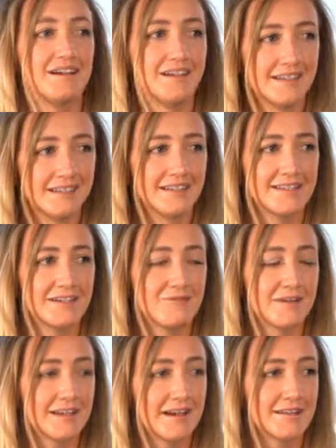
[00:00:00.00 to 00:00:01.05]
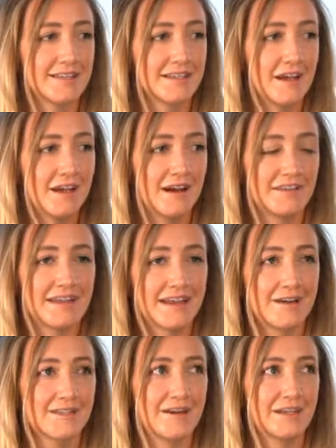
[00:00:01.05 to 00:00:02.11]
High-intensity workouts. I think
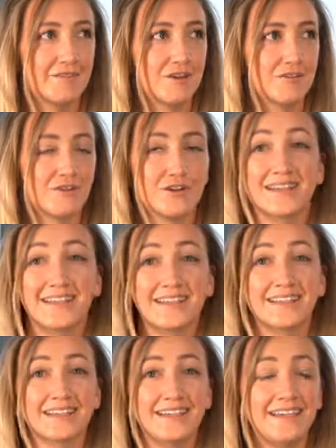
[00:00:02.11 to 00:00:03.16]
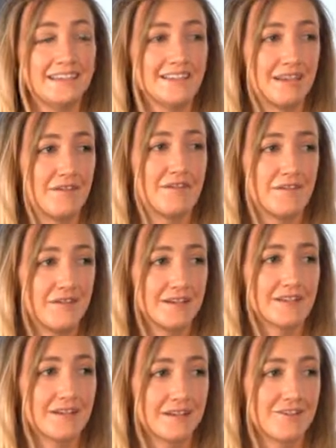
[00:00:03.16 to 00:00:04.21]
outside, if you're running in this heat, it definitely
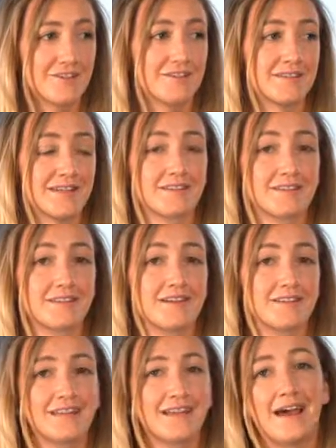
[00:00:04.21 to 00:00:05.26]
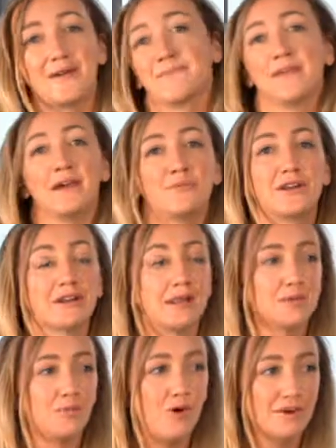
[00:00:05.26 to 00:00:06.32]
feels like it's strenuous exercise. But I
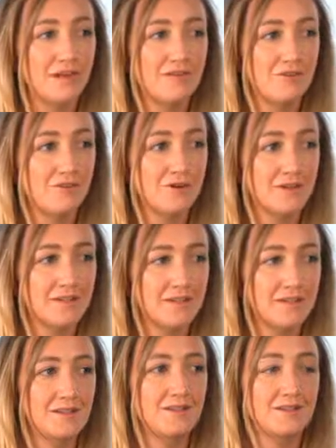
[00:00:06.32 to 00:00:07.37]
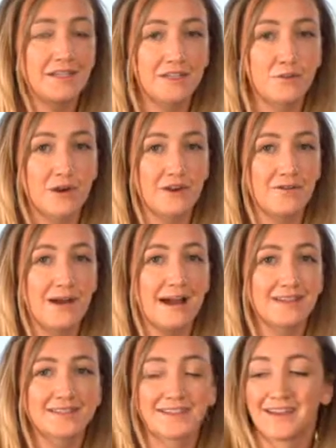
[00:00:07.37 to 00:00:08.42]
guess walking, of course, you'll need to wear your
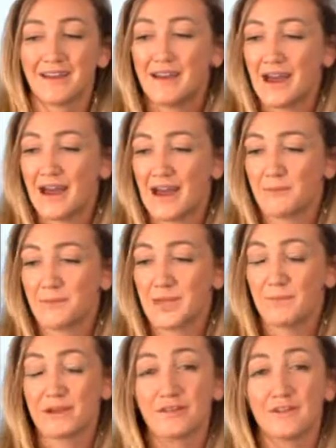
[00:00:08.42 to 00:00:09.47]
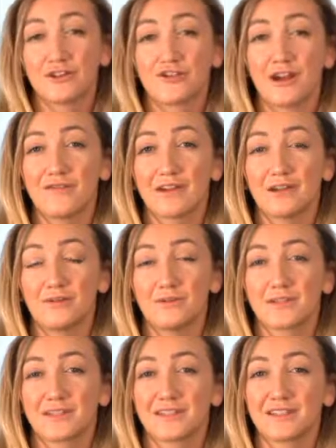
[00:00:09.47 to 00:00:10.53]
mask. People, if you're driving alone,
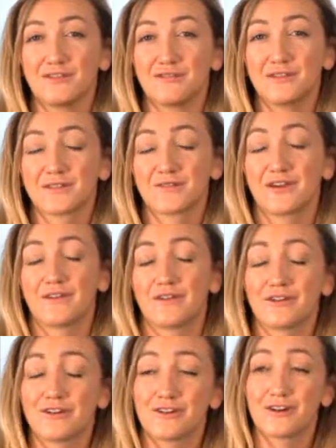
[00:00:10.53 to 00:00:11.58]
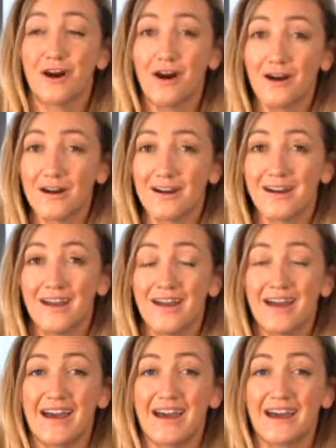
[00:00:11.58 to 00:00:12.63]
so this is new rules for if you're in your car,
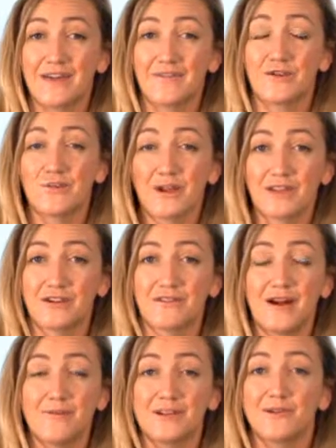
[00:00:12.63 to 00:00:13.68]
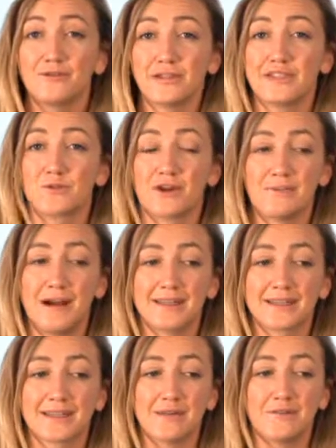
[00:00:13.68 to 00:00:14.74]
if you're with your family, you don't need to wear a mask